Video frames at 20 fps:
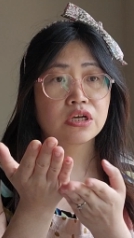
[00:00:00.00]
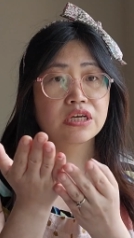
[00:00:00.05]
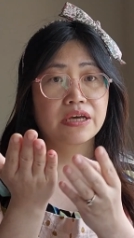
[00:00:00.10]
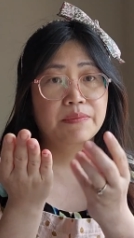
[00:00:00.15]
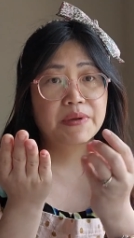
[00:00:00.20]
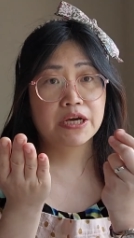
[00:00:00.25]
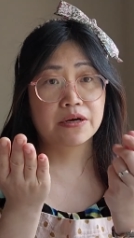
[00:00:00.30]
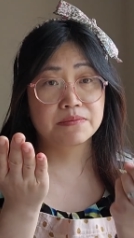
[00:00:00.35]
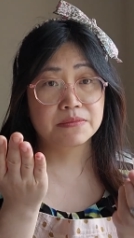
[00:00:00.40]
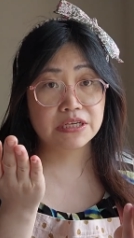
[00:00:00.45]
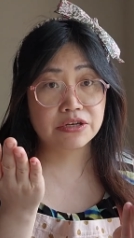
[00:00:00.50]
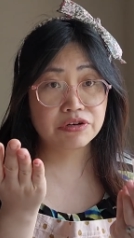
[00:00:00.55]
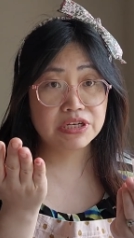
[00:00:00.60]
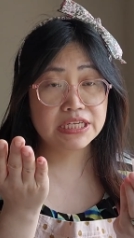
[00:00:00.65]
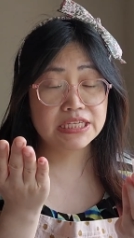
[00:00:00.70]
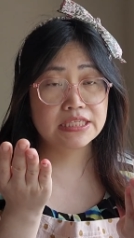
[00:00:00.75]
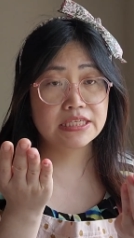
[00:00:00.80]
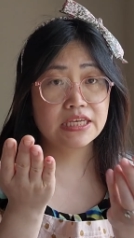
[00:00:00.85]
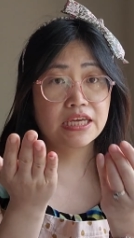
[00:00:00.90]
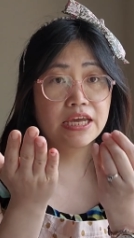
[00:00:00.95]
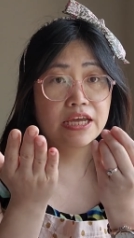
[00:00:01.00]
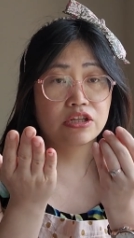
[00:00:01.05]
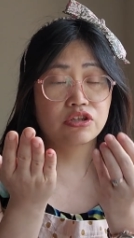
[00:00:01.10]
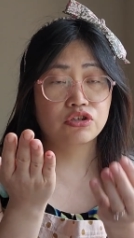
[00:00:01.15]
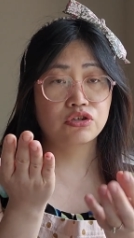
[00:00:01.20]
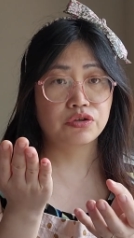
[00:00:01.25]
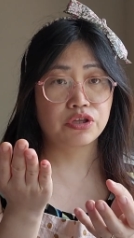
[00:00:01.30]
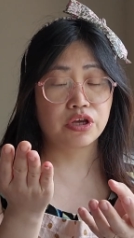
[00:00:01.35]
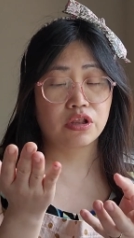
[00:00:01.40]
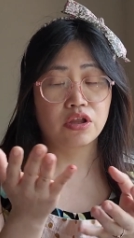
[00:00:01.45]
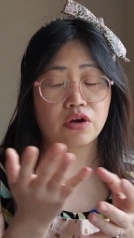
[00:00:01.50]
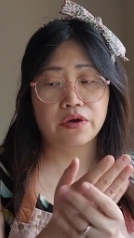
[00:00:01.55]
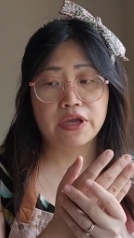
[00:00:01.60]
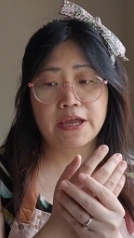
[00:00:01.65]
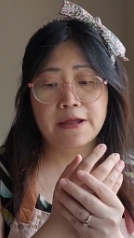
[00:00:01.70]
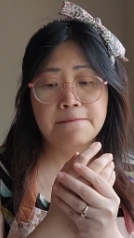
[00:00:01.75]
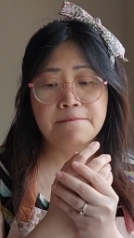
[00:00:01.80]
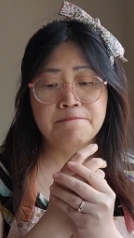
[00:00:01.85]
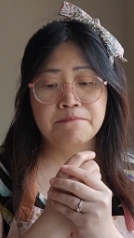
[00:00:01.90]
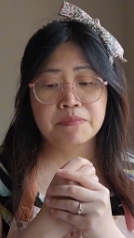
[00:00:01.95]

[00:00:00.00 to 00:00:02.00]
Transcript: it becomes greasy and too yellowy.